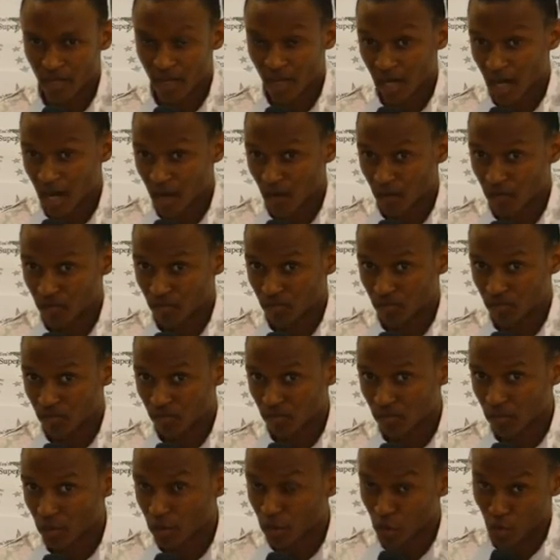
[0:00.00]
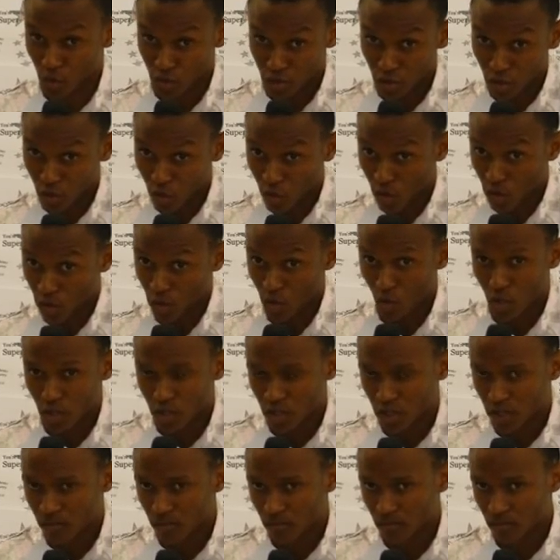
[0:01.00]
Now, do you still know what you're
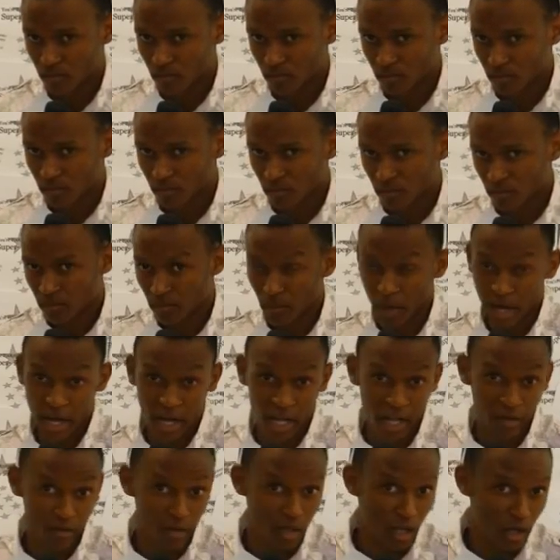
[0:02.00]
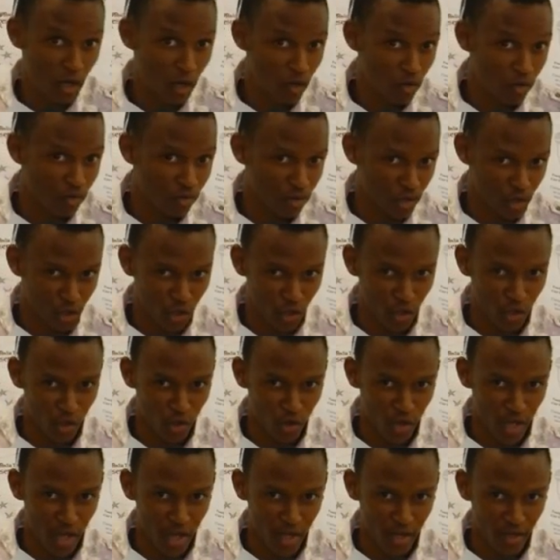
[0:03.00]
watching? But I gave you the clue. You should
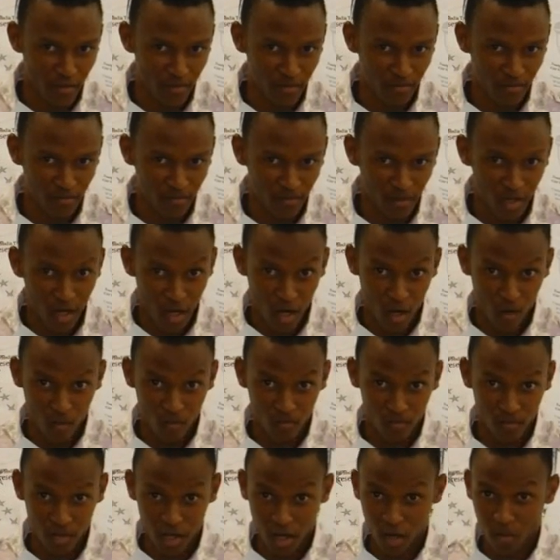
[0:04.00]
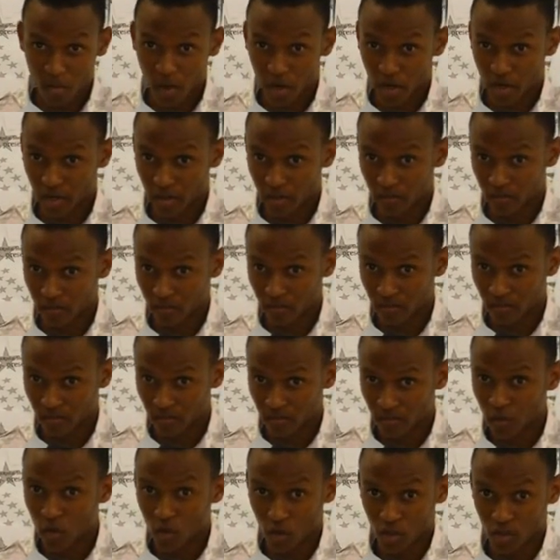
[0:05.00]
know that. Now, think about it.
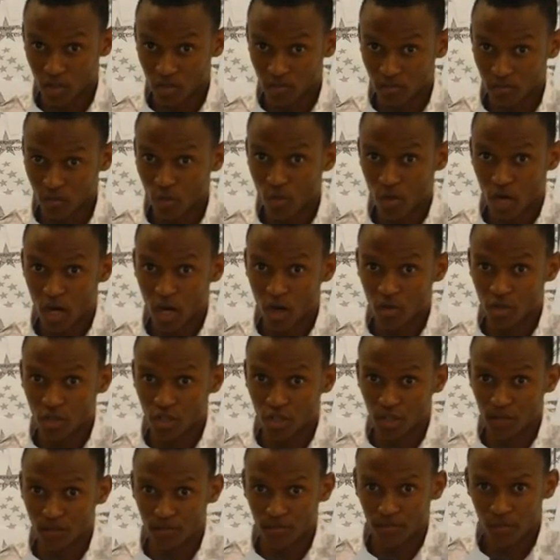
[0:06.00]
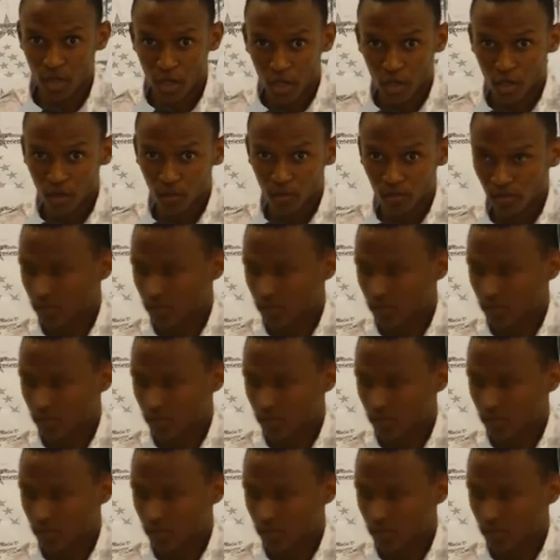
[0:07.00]
Because we are out here. Thank you.